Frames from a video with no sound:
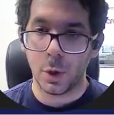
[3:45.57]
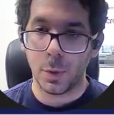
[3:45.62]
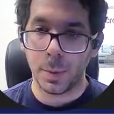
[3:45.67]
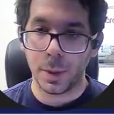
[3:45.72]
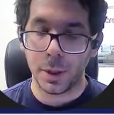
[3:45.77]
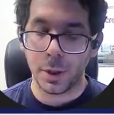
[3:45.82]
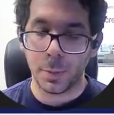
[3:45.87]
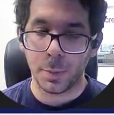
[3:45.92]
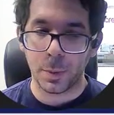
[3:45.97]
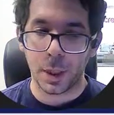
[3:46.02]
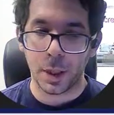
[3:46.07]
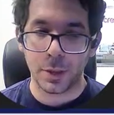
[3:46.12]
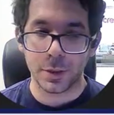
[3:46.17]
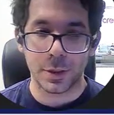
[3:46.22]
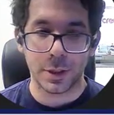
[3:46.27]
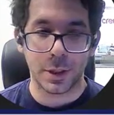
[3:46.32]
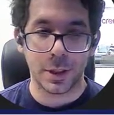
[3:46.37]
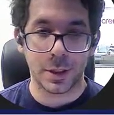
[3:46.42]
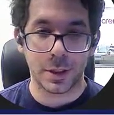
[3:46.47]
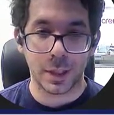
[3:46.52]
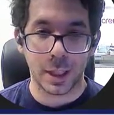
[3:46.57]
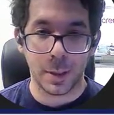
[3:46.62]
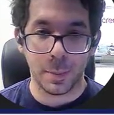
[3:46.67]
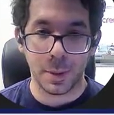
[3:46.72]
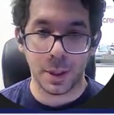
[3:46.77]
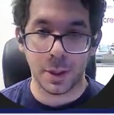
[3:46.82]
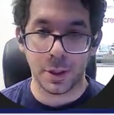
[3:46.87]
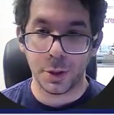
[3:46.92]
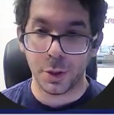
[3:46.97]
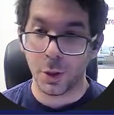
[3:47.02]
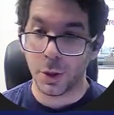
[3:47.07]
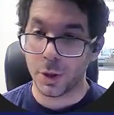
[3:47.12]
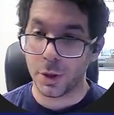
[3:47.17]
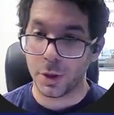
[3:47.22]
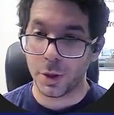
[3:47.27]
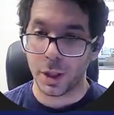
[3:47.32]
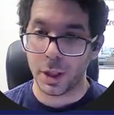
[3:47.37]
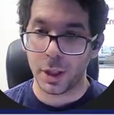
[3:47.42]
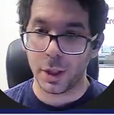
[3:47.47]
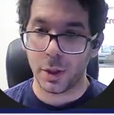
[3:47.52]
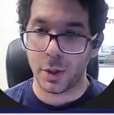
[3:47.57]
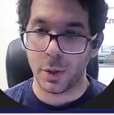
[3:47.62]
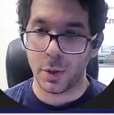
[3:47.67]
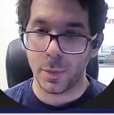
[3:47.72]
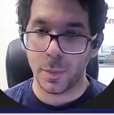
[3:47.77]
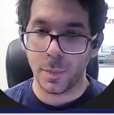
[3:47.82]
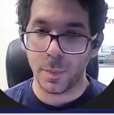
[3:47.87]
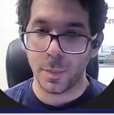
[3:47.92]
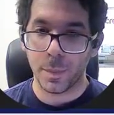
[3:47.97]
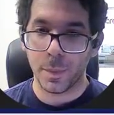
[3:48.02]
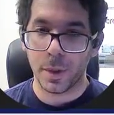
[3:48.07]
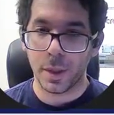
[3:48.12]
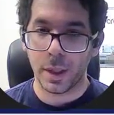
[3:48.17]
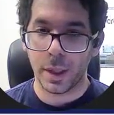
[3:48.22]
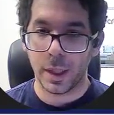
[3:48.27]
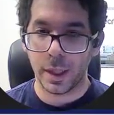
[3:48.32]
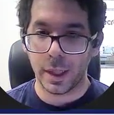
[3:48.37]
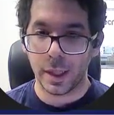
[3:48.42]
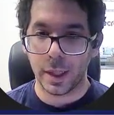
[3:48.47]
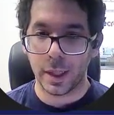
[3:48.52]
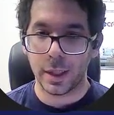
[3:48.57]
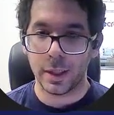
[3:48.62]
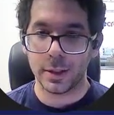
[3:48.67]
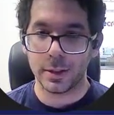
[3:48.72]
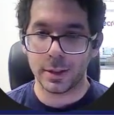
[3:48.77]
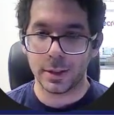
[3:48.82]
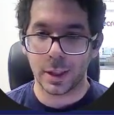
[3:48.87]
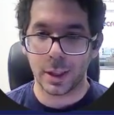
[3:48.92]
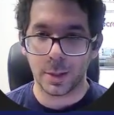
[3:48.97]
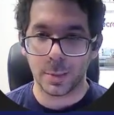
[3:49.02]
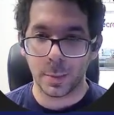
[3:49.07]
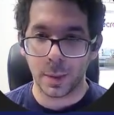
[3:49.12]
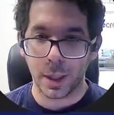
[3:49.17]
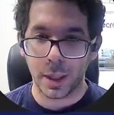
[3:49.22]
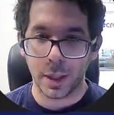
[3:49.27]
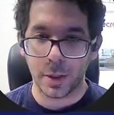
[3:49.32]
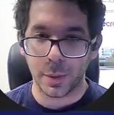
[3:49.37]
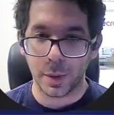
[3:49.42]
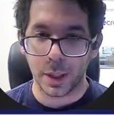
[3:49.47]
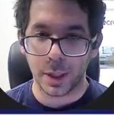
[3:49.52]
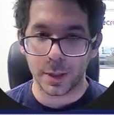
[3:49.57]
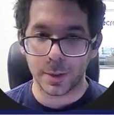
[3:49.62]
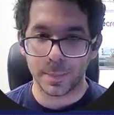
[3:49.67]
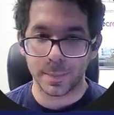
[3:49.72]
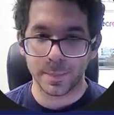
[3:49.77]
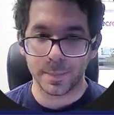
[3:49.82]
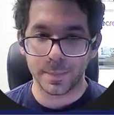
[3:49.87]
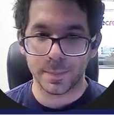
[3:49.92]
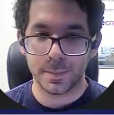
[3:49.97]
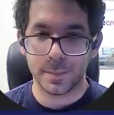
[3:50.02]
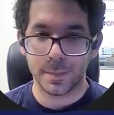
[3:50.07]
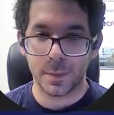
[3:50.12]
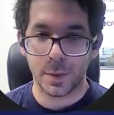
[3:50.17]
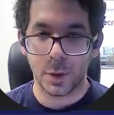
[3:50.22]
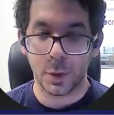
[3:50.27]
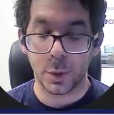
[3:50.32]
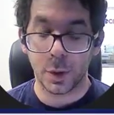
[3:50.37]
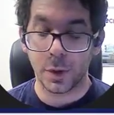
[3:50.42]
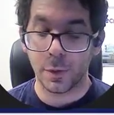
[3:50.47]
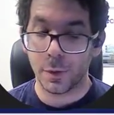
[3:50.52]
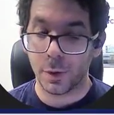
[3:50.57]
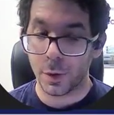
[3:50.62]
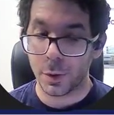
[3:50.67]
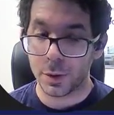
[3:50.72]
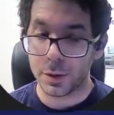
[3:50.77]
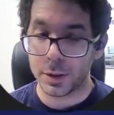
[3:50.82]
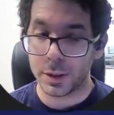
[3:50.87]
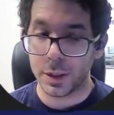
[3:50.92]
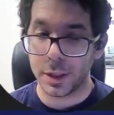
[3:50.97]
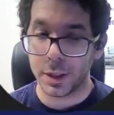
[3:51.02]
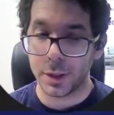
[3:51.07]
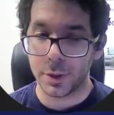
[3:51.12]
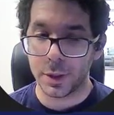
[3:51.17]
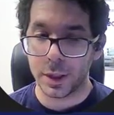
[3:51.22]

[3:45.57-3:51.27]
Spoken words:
open your browser and type in yor.io and start playing with it. Looking forward to seeing